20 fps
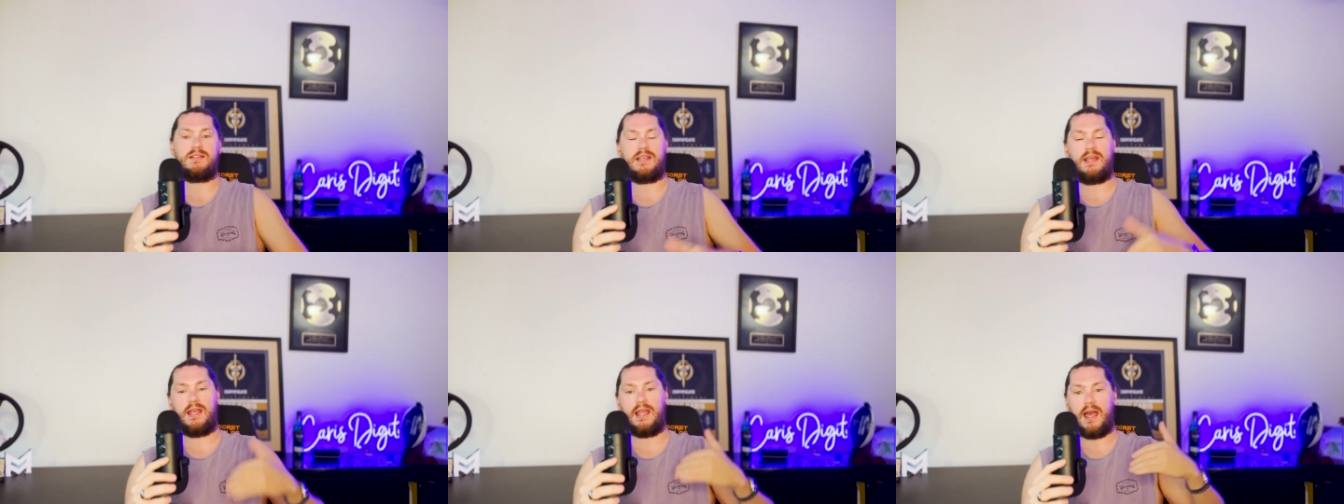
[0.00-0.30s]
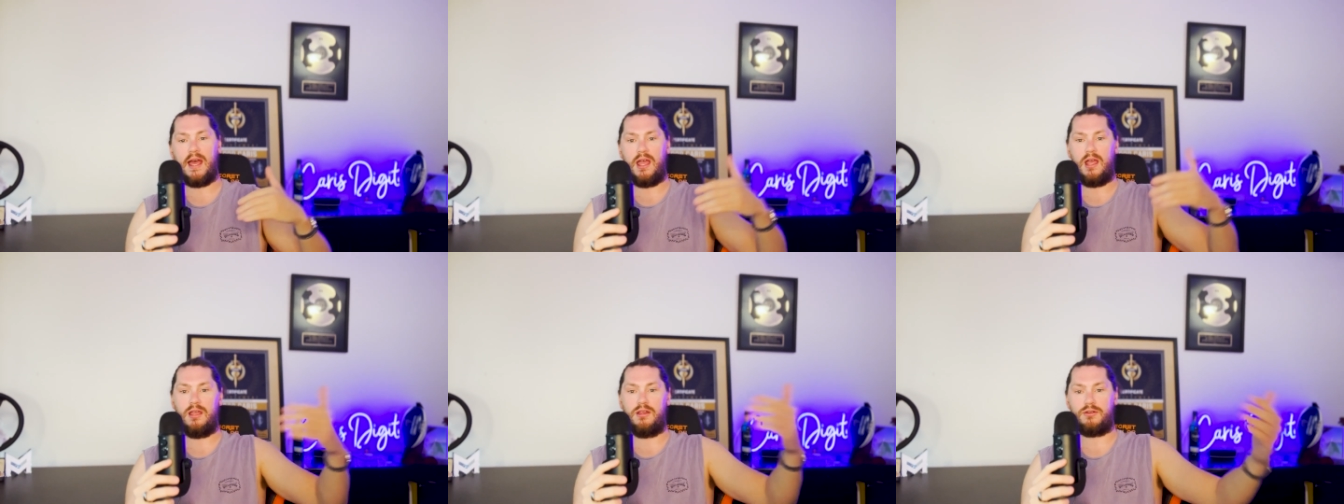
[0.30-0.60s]
saying,
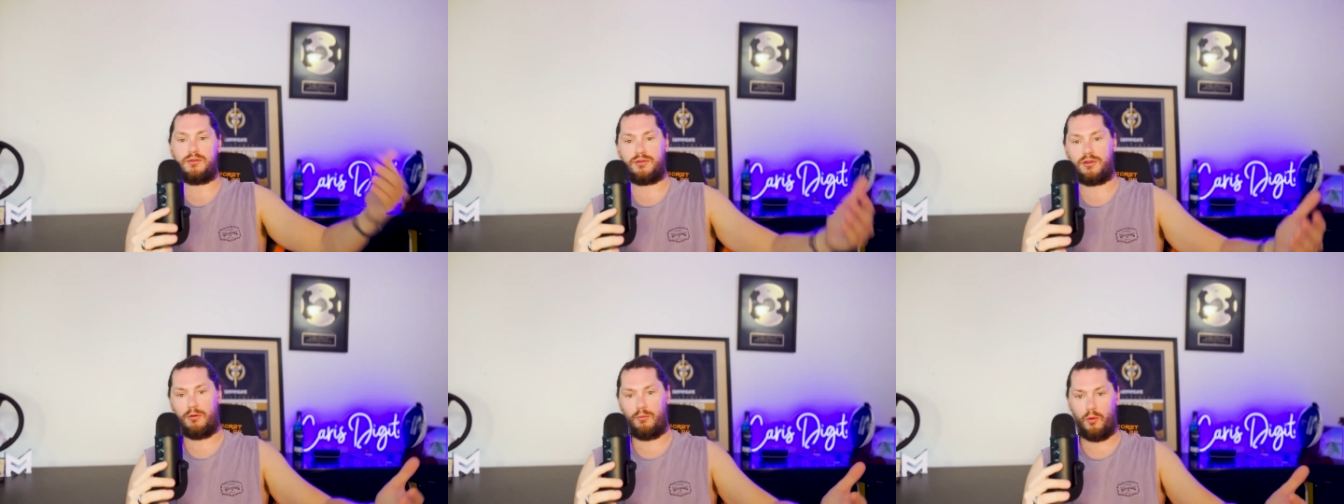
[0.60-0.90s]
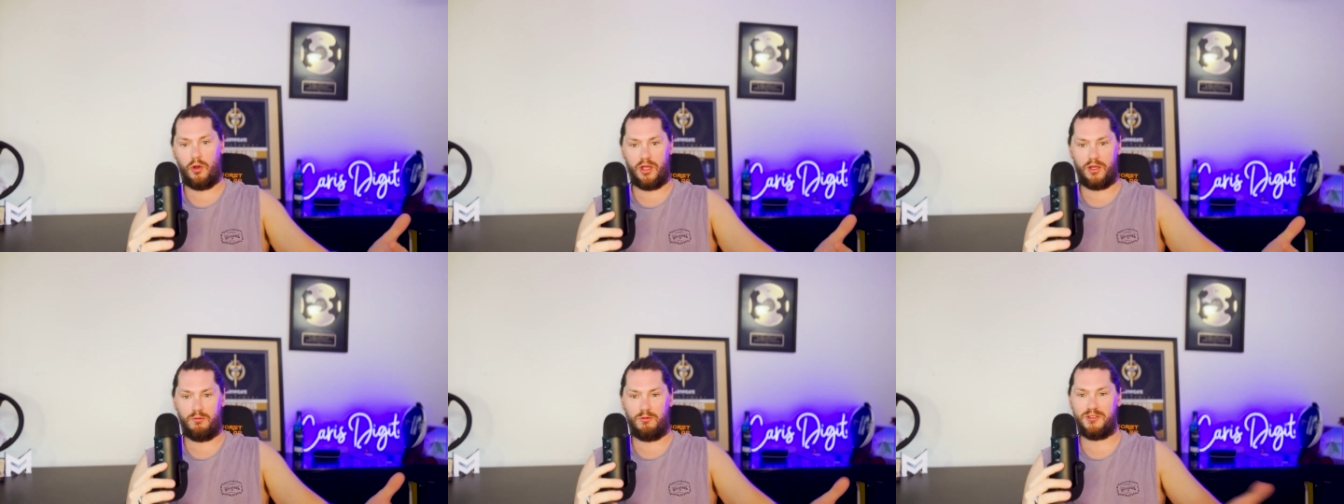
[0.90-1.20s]
hey, interested in
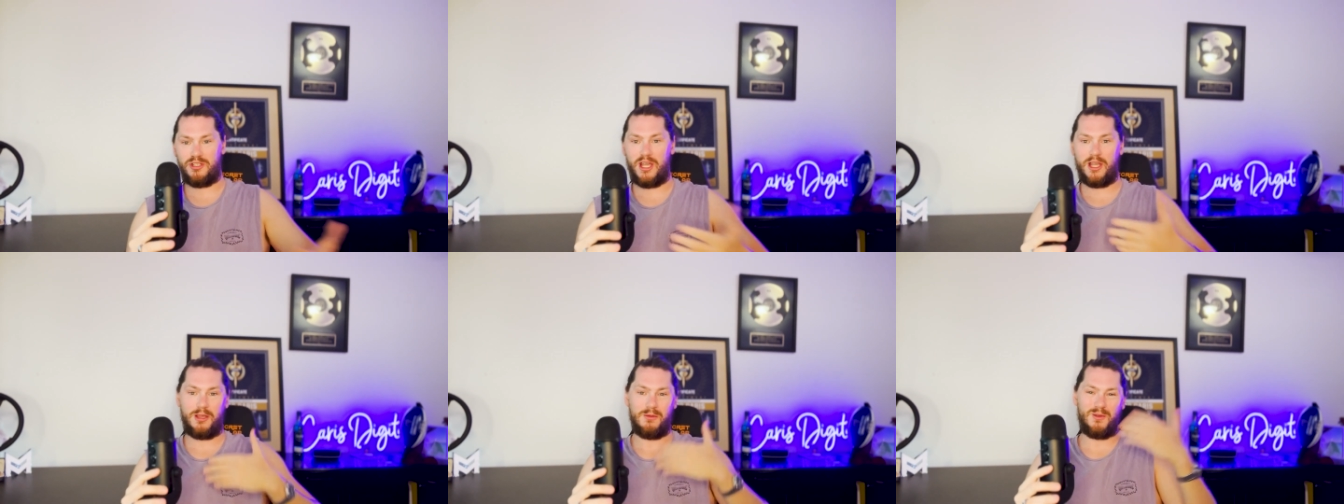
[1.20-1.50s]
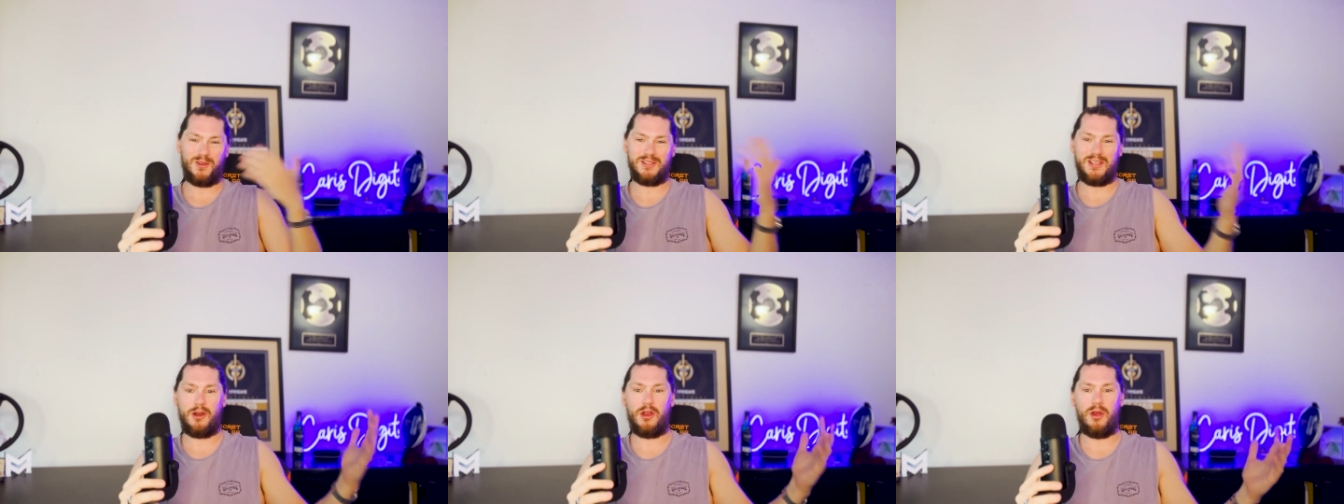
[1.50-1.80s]
working with Jacob,
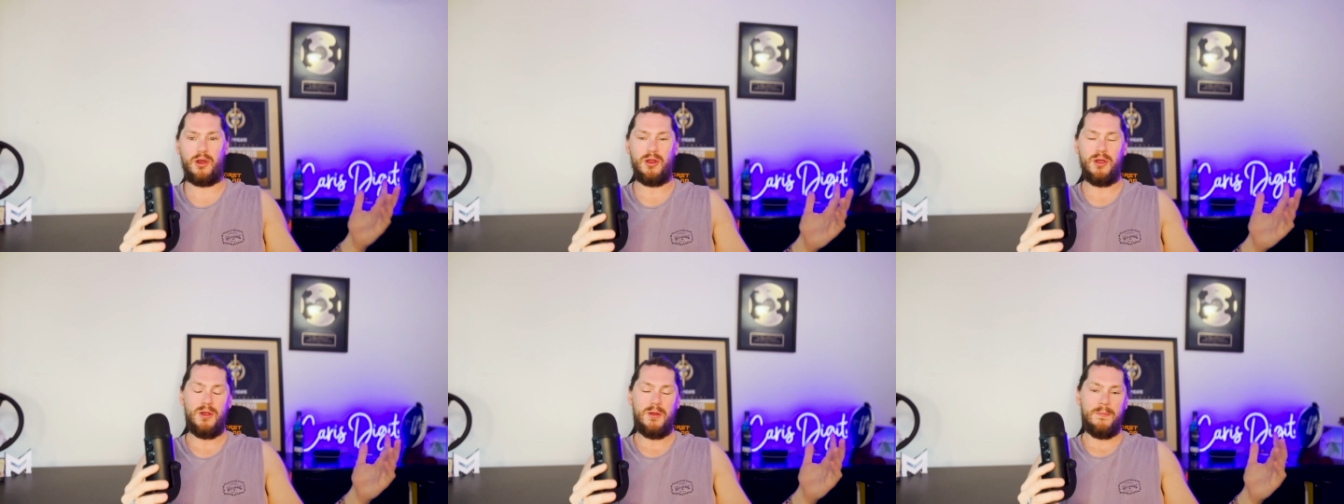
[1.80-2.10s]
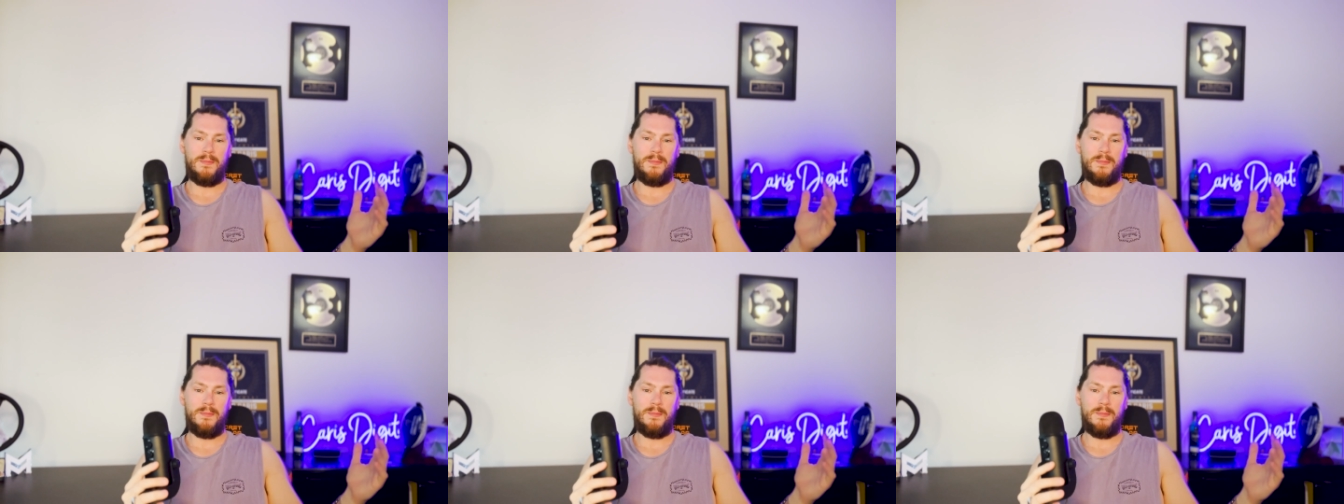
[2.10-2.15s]
because I don't,